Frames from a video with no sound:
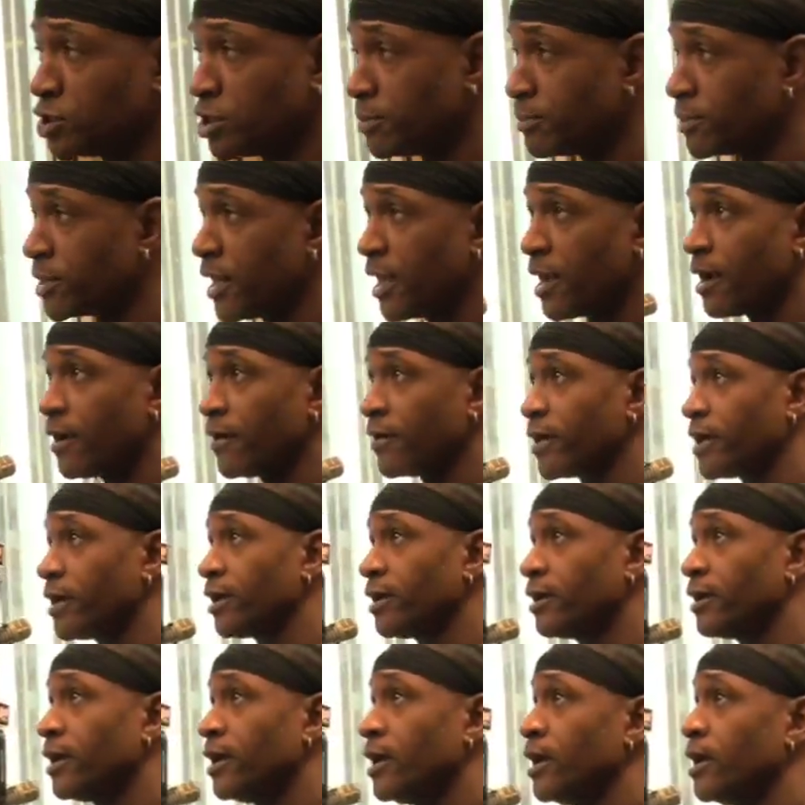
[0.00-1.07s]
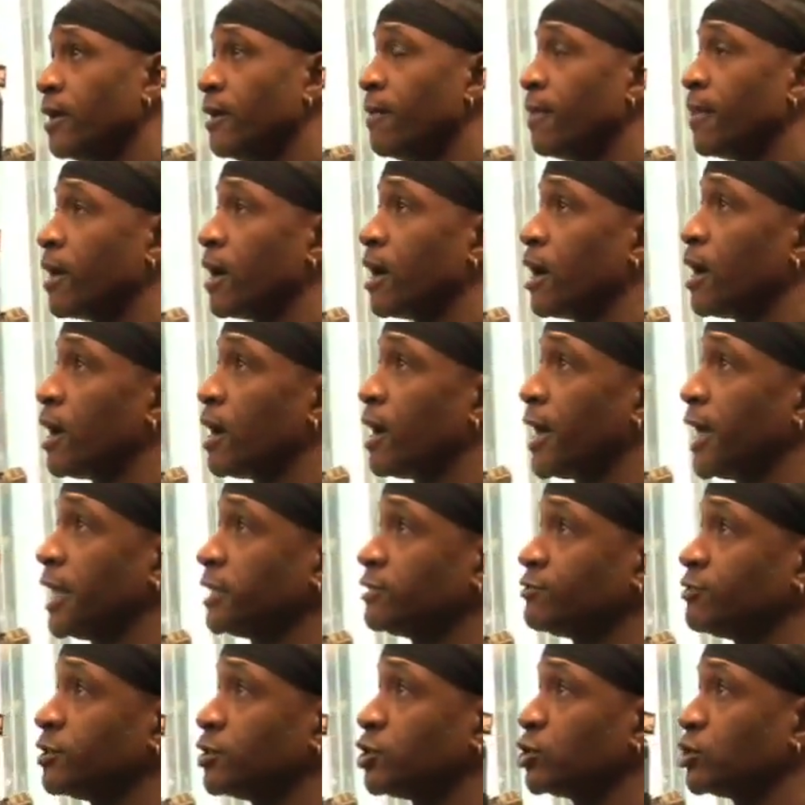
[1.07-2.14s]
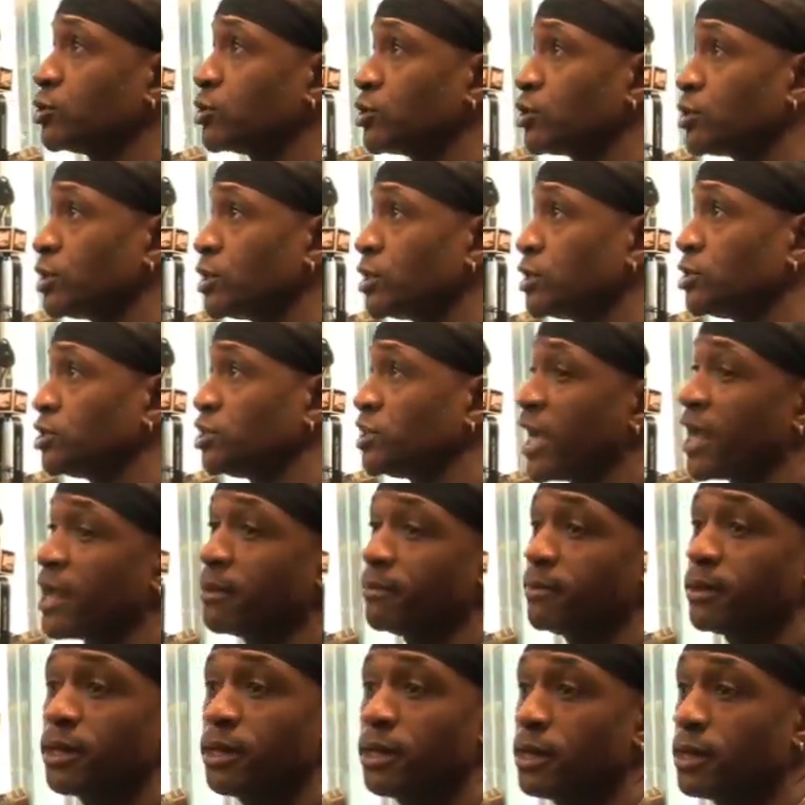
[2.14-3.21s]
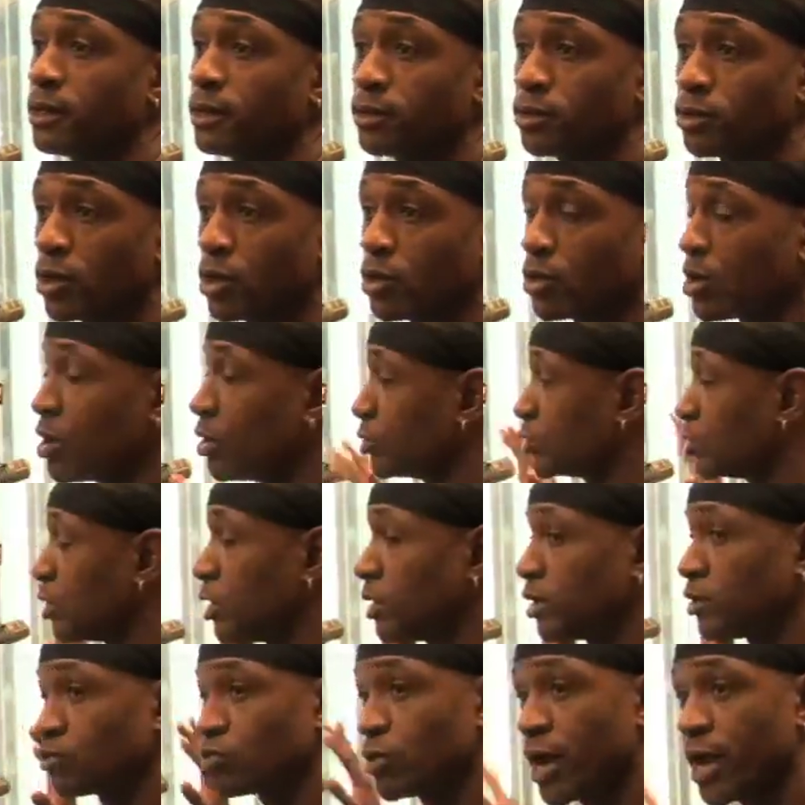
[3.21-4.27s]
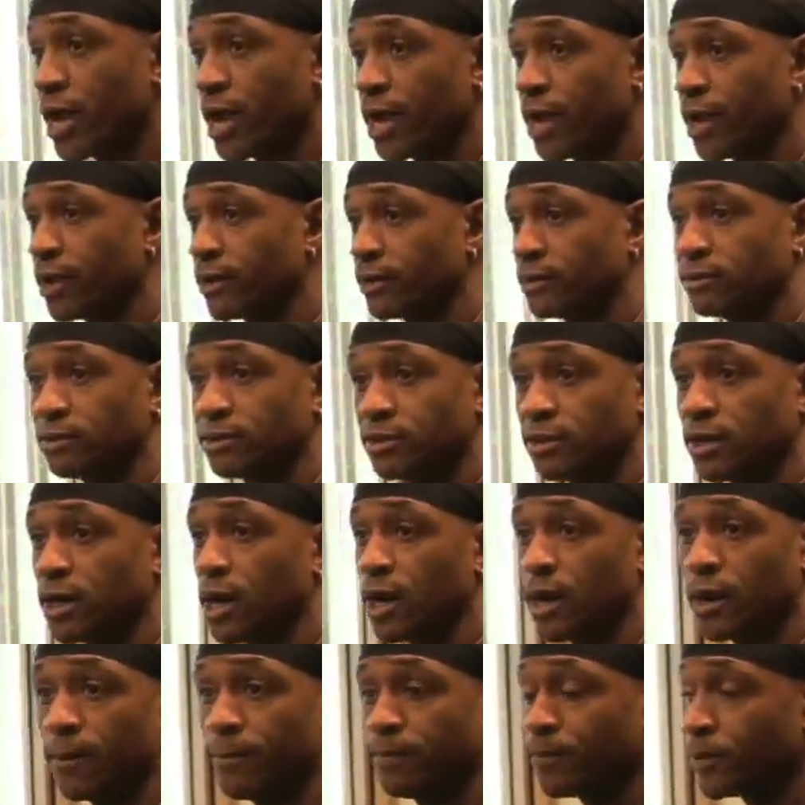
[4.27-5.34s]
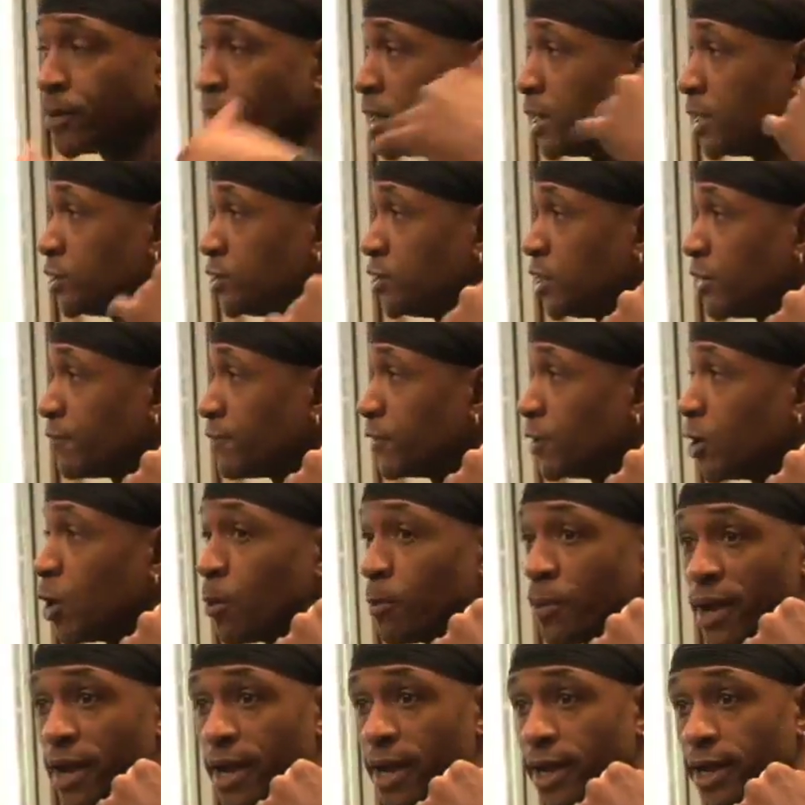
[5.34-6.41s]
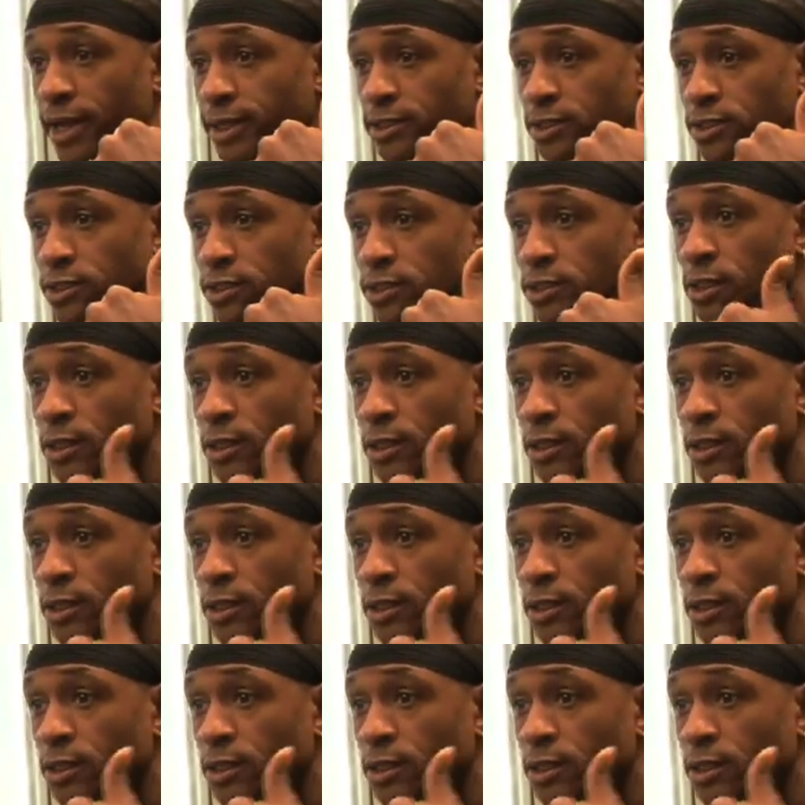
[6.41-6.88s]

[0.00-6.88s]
and Jim Carrey, Ace Ventura, Jamie, you know, goes on to Ray, Jennifer Lopez.